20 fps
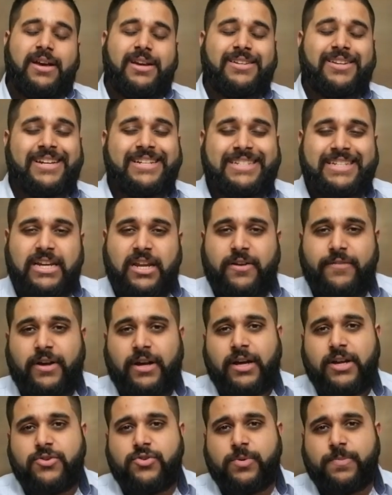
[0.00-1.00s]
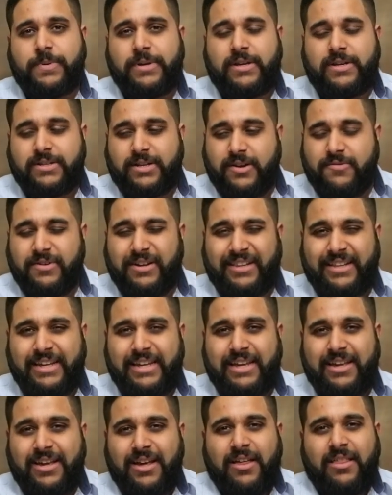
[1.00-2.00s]
a ninety out of one hundred, because I
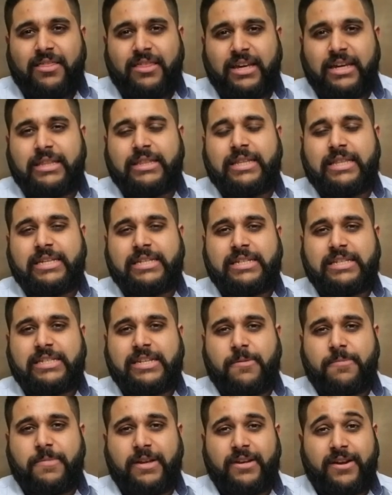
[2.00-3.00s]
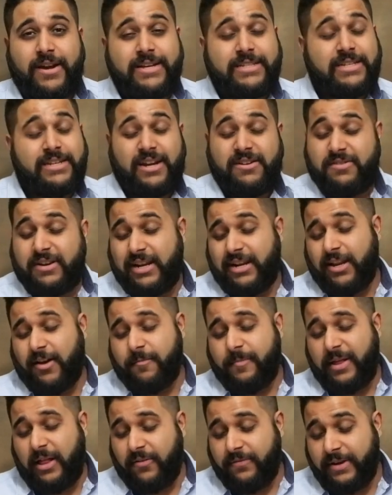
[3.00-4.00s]
really think that this is something nice, and I really
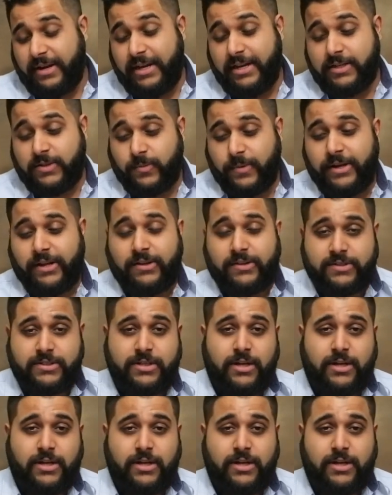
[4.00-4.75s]
love Balvenie as well.